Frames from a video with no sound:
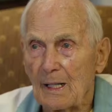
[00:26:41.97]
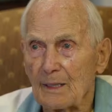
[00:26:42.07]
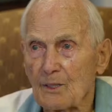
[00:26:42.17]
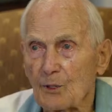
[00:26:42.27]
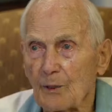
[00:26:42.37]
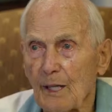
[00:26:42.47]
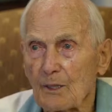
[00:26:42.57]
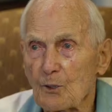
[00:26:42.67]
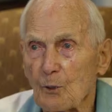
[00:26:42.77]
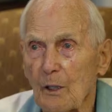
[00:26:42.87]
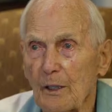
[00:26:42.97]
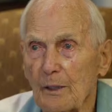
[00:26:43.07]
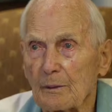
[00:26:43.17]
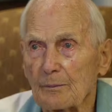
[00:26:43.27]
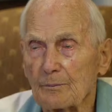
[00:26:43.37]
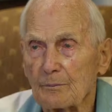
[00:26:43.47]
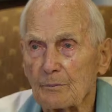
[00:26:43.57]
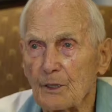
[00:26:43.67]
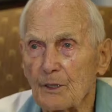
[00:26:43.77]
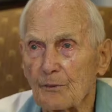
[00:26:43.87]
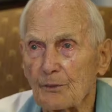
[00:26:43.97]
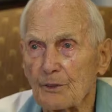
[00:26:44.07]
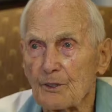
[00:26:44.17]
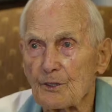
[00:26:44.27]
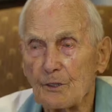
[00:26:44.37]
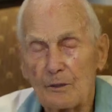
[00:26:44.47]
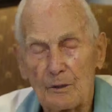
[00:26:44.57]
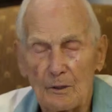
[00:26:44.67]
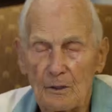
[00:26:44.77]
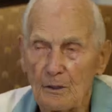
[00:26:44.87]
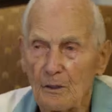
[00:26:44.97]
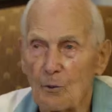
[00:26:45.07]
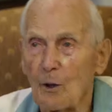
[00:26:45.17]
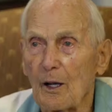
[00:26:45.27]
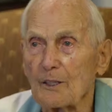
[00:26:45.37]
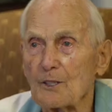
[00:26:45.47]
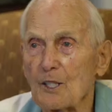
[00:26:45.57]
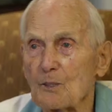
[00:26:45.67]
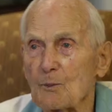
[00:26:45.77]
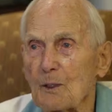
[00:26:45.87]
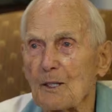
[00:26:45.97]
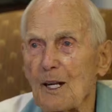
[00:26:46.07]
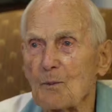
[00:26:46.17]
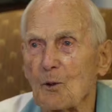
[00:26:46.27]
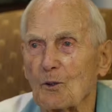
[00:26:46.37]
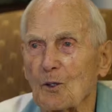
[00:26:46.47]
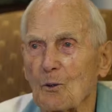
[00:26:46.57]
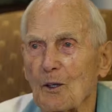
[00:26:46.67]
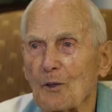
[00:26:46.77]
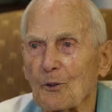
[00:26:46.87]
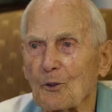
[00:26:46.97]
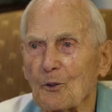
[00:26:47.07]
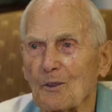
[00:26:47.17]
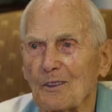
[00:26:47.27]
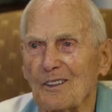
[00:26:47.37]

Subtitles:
And so that's why the difference, why I changed my name on the way through.